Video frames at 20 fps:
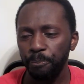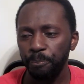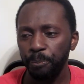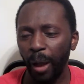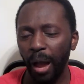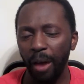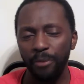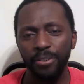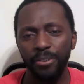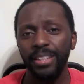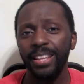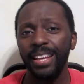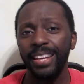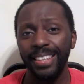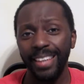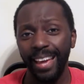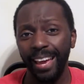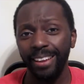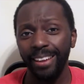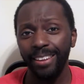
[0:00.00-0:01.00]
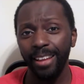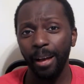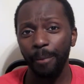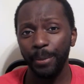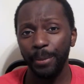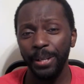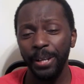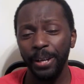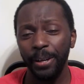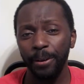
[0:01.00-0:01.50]
I feel like Kel up in
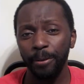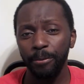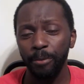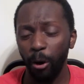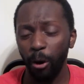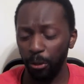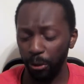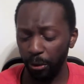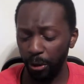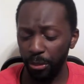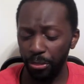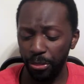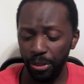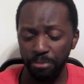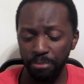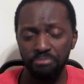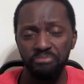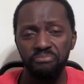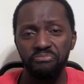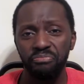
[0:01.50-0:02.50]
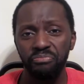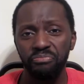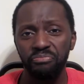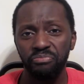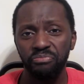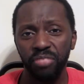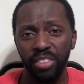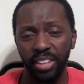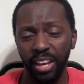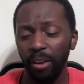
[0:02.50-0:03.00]
here, although I think
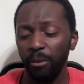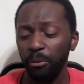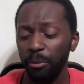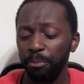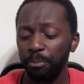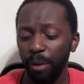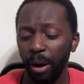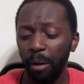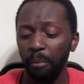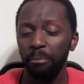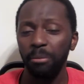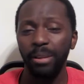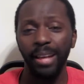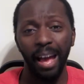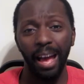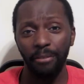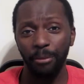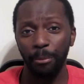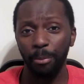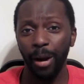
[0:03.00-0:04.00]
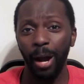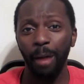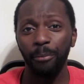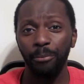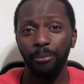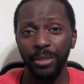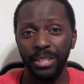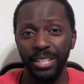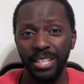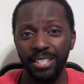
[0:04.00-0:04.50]
Kel would probably have a problem
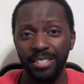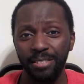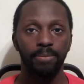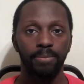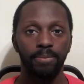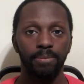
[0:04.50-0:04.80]
with this.